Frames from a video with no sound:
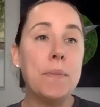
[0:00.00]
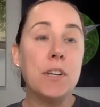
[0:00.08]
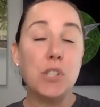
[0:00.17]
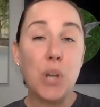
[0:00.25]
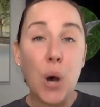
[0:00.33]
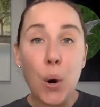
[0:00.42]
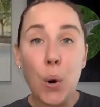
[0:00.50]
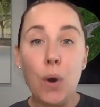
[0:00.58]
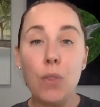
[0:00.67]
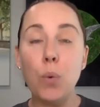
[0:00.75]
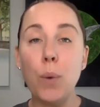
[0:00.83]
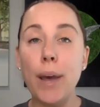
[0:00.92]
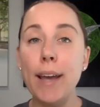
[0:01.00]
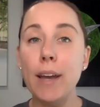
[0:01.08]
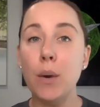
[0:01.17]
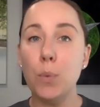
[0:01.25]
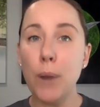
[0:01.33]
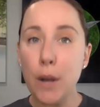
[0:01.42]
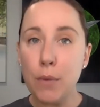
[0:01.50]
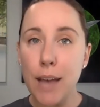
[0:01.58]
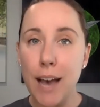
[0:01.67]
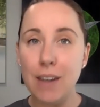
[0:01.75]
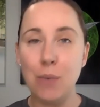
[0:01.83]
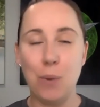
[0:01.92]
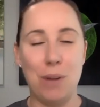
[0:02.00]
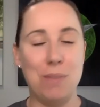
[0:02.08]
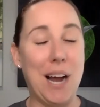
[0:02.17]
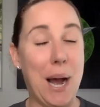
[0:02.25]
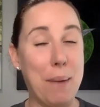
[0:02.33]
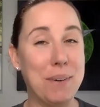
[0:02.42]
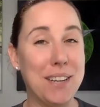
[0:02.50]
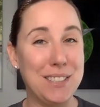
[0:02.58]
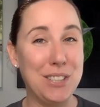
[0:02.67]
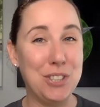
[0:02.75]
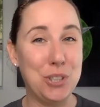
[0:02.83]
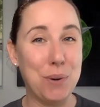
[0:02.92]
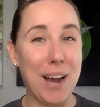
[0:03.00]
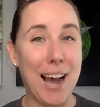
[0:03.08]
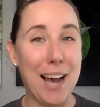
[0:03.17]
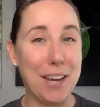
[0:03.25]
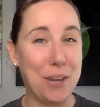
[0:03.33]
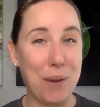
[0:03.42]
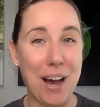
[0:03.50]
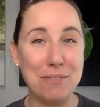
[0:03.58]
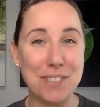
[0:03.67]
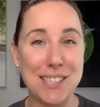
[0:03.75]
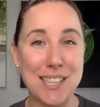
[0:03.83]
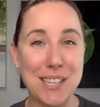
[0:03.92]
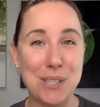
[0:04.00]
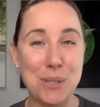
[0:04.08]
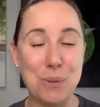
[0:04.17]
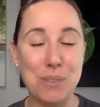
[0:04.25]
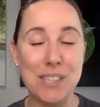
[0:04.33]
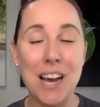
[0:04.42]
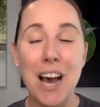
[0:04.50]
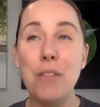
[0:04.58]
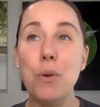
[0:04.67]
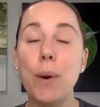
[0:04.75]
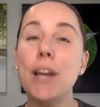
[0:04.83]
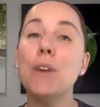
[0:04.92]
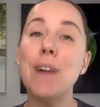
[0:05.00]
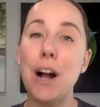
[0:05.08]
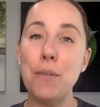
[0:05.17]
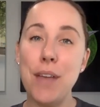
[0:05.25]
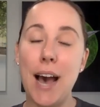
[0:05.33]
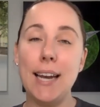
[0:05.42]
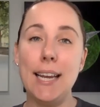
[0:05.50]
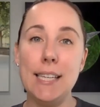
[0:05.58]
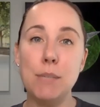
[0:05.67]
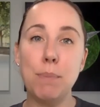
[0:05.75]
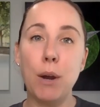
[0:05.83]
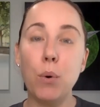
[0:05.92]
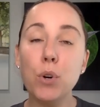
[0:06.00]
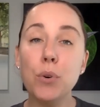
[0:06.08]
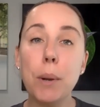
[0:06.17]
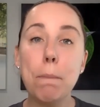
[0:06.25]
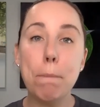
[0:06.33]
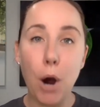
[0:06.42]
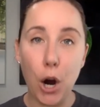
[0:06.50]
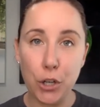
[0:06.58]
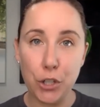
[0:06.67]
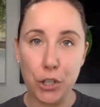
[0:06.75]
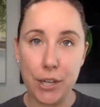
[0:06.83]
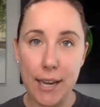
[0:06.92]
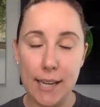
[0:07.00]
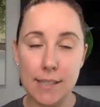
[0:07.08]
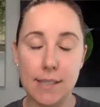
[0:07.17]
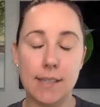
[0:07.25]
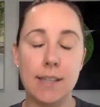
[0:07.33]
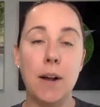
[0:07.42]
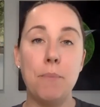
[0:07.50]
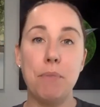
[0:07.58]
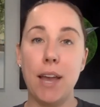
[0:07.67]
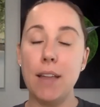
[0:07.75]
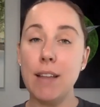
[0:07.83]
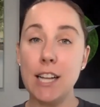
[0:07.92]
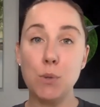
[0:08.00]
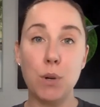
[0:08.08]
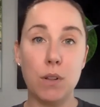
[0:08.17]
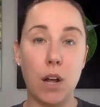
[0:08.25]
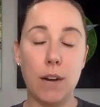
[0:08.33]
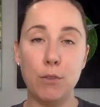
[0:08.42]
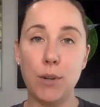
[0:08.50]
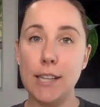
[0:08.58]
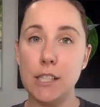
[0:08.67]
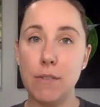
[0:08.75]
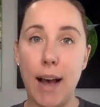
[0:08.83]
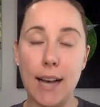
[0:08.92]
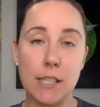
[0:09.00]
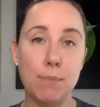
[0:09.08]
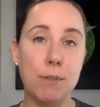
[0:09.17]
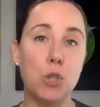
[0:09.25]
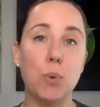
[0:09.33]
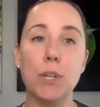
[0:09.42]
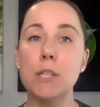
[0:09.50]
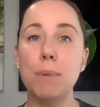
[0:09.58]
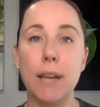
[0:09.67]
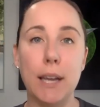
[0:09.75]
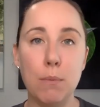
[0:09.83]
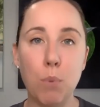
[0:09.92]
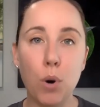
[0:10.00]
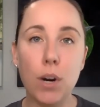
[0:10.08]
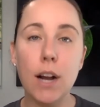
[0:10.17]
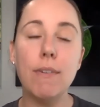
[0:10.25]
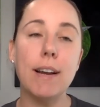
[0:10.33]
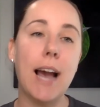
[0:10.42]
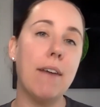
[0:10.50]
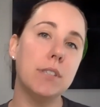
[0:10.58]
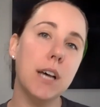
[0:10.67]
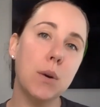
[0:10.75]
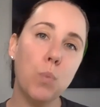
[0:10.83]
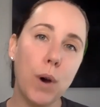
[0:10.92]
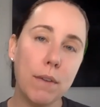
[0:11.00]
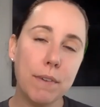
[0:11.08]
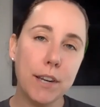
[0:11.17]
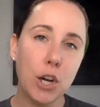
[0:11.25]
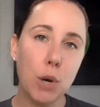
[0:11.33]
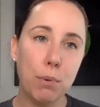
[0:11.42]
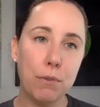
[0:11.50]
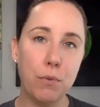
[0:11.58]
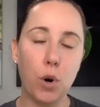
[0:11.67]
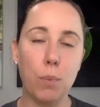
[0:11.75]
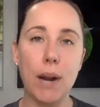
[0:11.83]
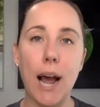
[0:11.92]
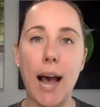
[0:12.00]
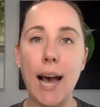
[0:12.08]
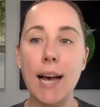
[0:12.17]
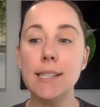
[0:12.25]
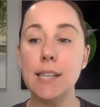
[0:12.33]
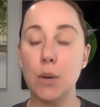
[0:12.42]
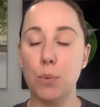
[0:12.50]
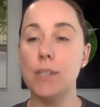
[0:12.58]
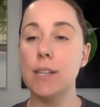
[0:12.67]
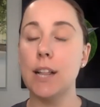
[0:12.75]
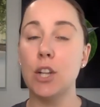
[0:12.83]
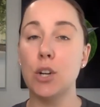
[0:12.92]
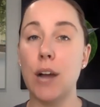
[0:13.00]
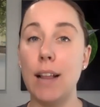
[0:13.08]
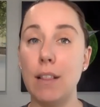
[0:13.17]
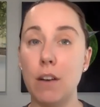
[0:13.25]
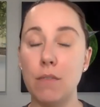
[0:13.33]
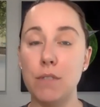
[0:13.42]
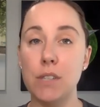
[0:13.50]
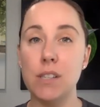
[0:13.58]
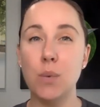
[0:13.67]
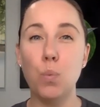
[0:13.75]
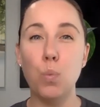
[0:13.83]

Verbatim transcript: So, the way around that, well, I'm going to teach you a hack. You have to stay tuned. The way around that is by ordering partner kits. And that's what a lot of you guys have asked me to explain more of. I have done one video before, but as a reseller, I love to see